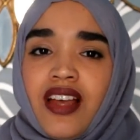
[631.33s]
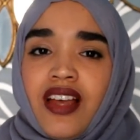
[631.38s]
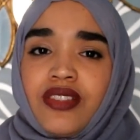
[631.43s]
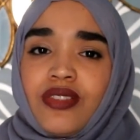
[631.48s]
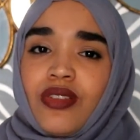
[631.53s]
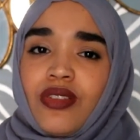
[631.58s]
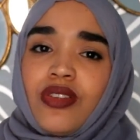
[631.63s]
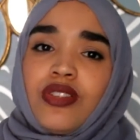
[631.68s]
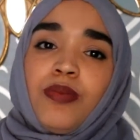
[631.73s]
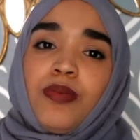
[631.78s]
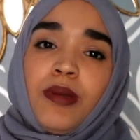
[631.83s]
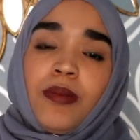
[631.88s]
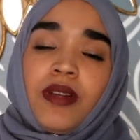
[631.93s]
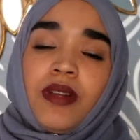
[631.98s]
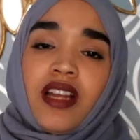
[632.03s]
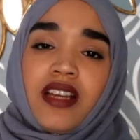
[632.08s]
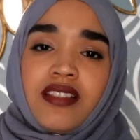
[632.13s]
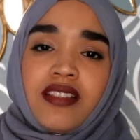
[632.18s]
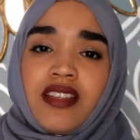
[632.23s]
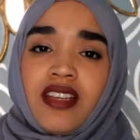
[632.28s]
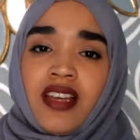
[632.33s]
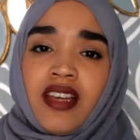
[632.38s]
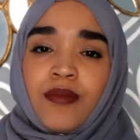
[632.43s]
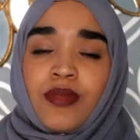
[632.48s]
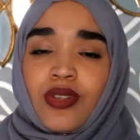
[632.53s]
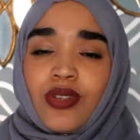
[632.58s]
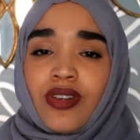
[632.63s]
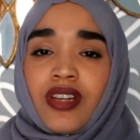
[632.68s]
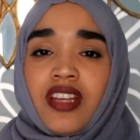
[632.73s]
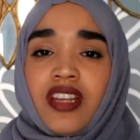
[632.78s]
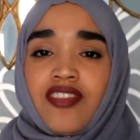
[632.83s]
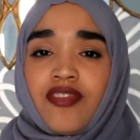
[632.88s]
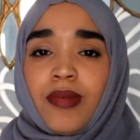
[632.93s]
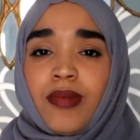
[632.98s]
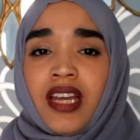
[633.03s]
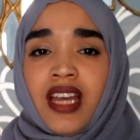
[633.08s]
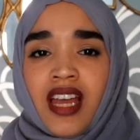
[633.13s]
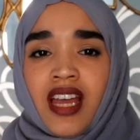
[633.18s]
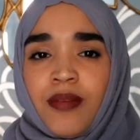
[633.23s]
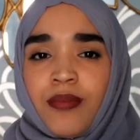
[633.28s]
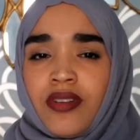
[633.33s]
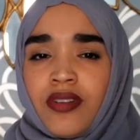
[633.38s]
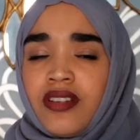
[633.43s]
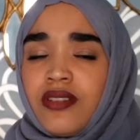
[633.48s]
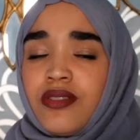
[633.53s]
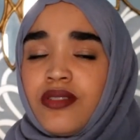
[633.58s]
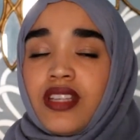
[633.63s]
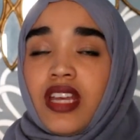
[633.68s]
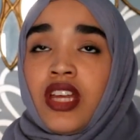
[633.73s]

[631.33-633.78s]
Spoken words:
To those people I say, I'm sorry, if my eyebrows